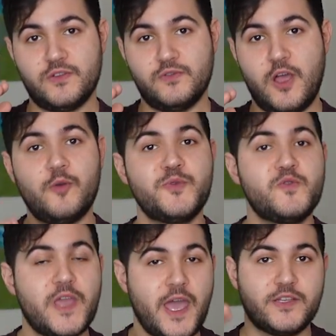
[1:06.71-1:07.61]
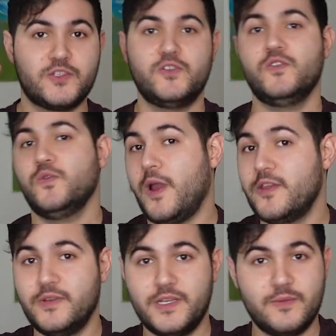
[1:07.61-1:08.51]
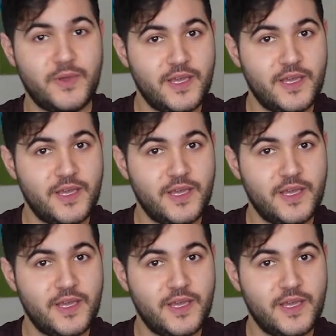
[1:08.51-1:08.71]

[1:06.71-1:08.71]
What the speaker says: to help you get to where you need